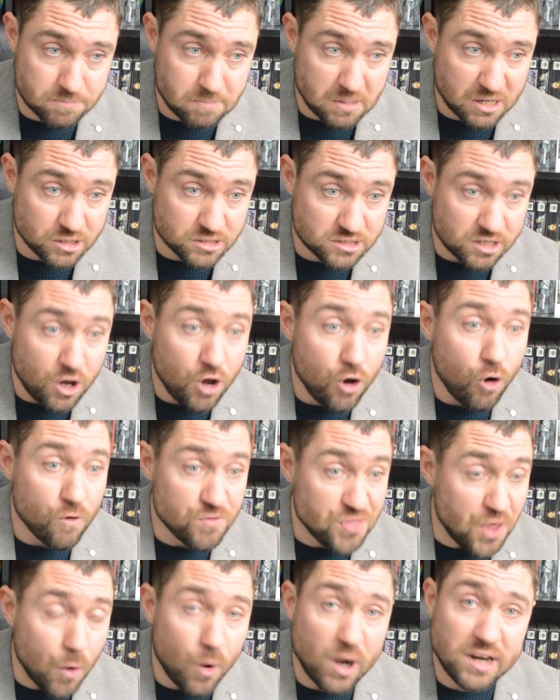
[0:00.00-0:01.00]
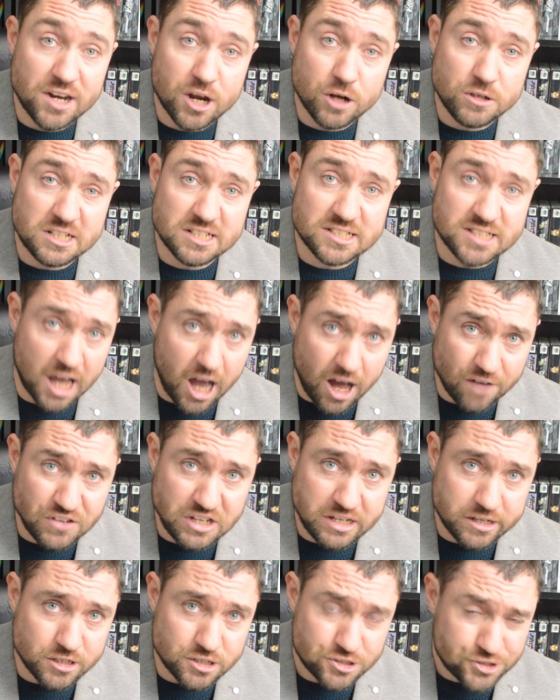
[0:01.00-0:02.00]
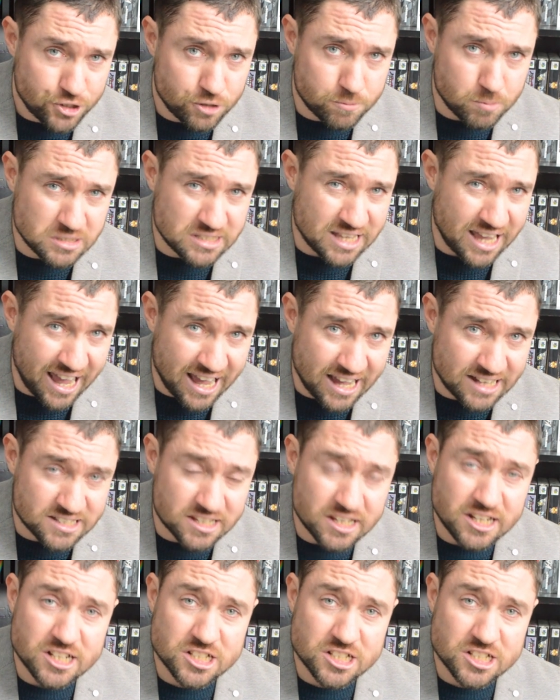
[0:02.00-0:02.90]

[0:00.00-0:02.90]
because although I noticed that other YouTubers had